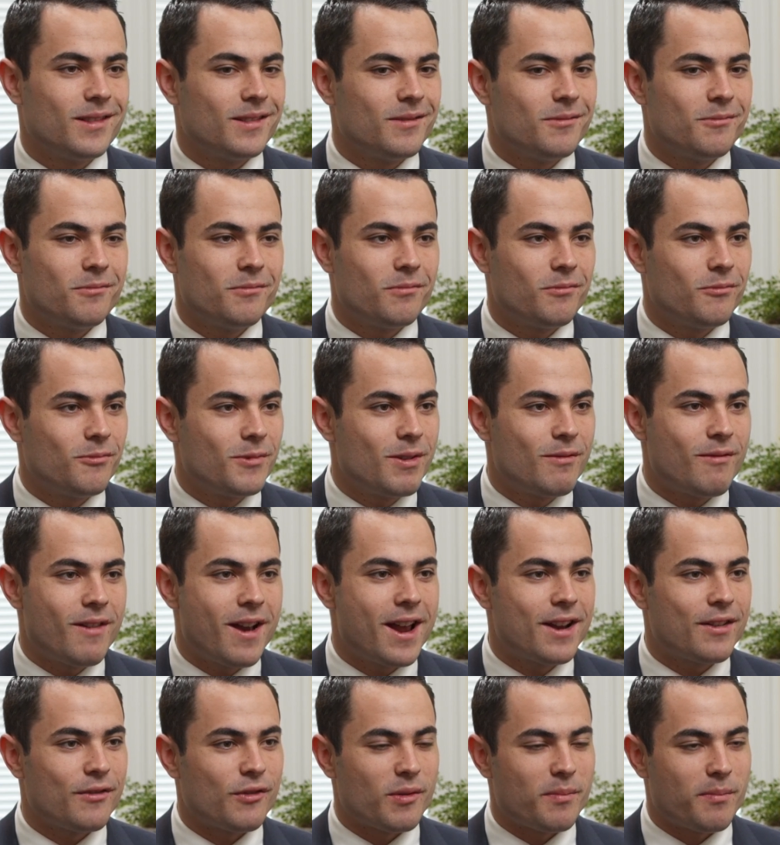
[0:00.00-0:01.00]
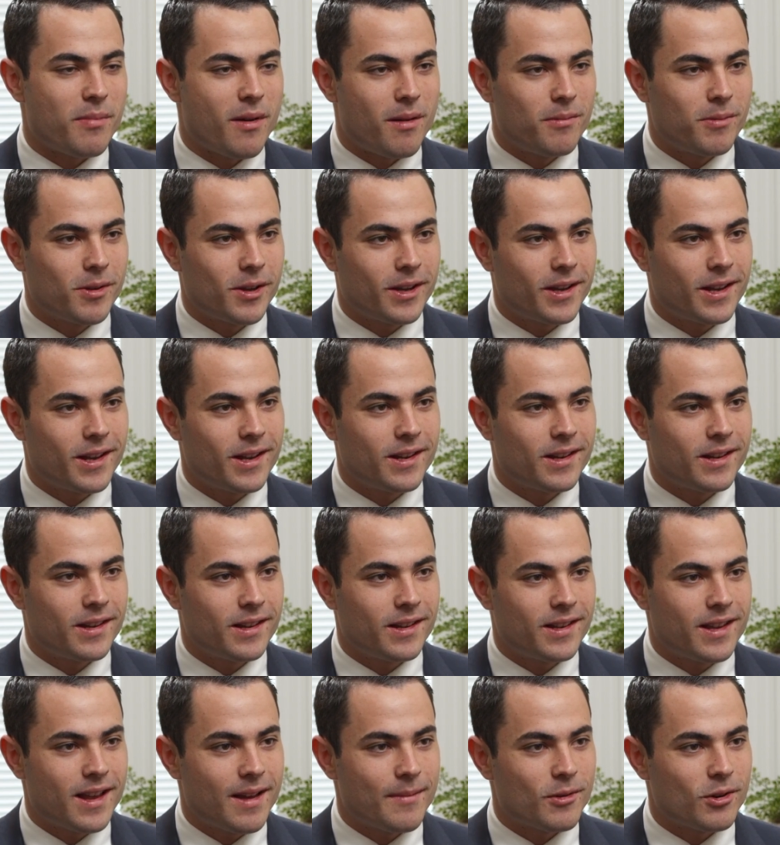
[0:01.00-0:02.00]
We ran a Republican in a
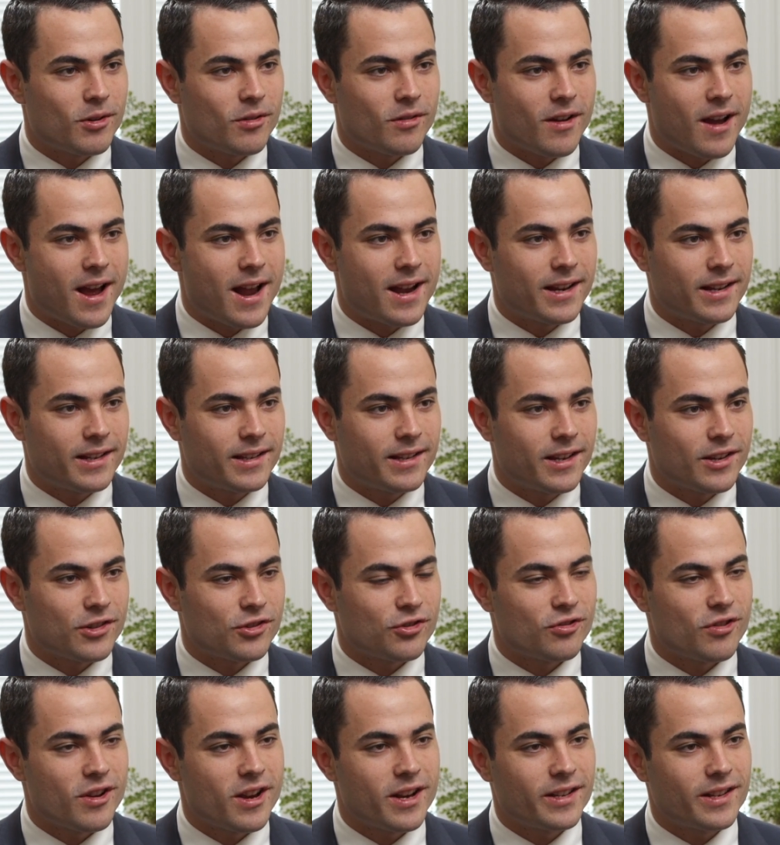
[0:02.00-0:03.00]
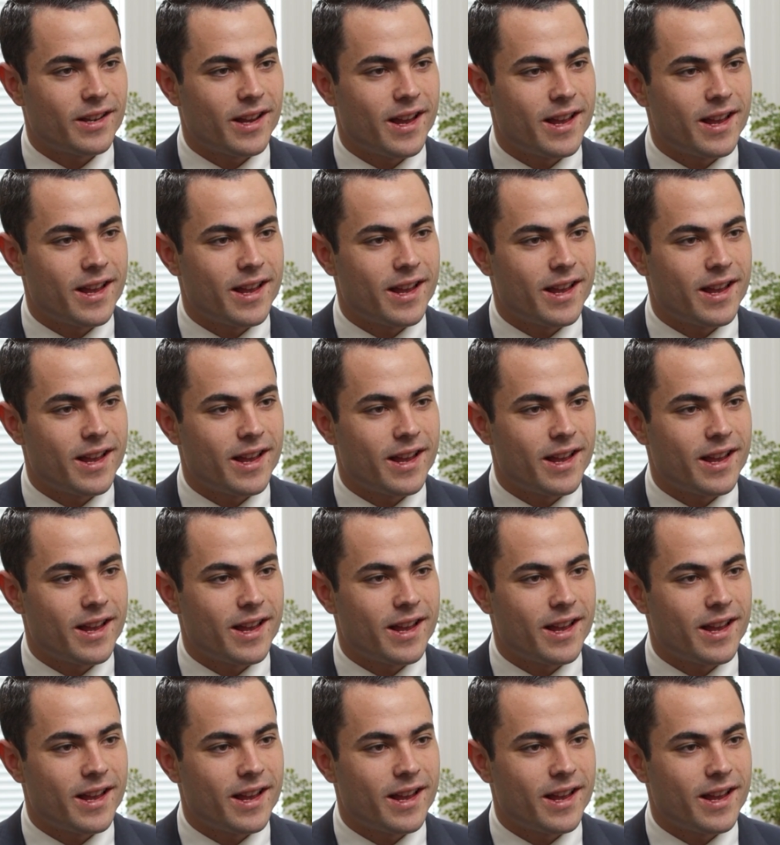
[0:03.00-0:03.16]
Democratic district,